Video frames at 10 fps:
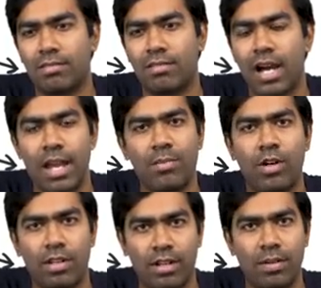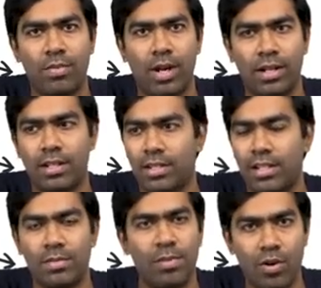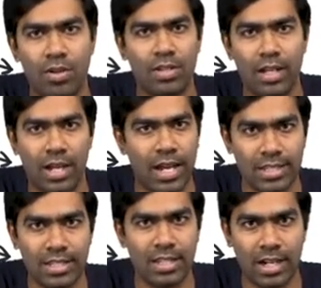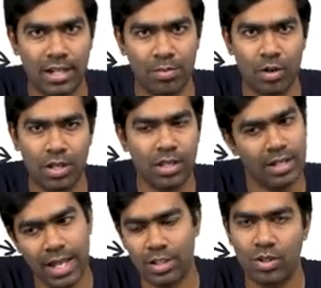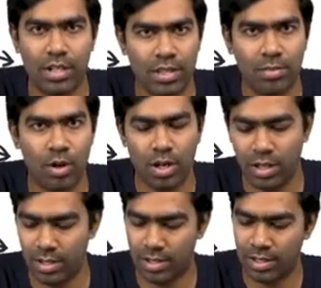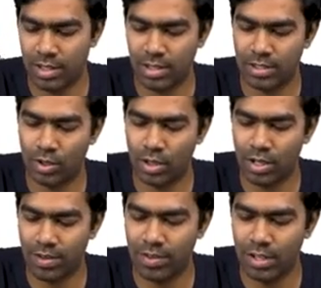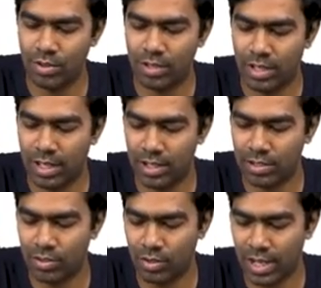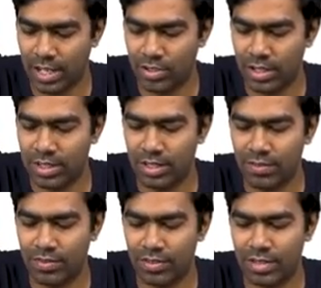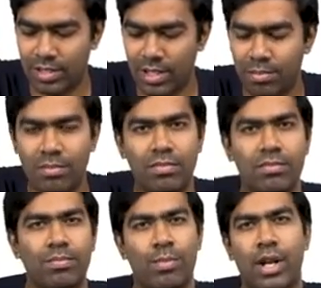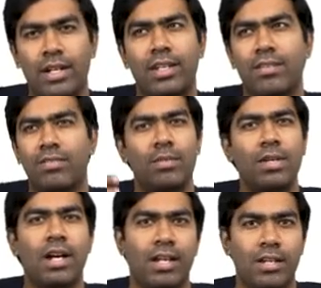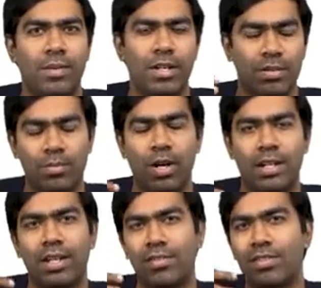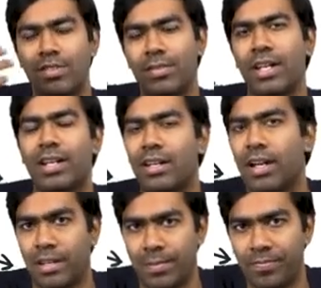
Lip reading: high molecular weight prolactin that is bound with the IgG antibody naturally in the body is going to have reduced clearance. So naturally itself, some prolactin will be high. Prolactin levels will be a little high.